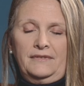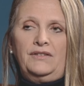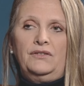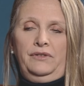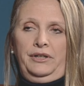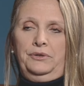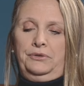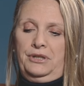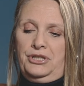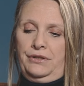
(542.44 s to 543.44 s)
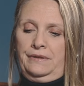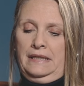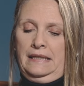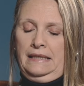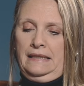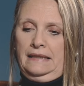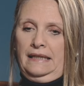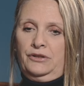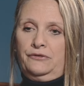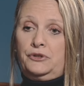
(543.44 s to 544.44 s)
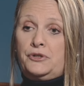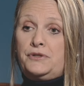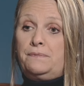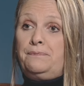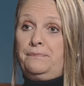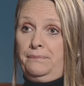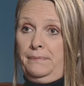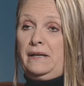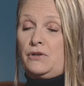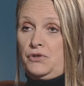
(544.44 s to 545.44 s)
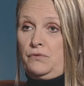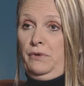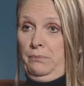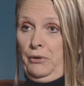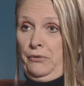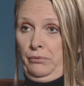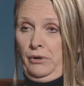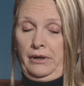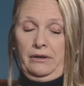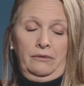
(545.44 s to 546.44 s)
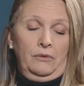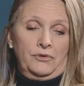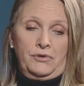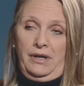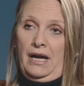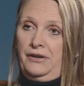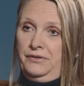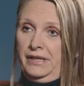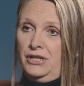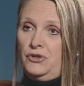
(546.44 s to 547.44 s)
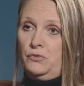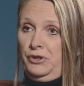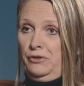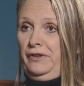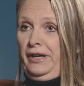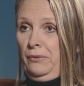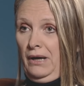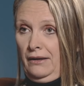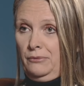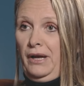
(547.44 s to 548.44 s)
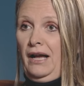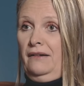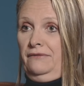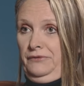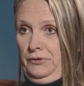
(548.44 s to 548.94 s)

That's a very good question. And of course, because we both work and also in higher education, we know very well, we have,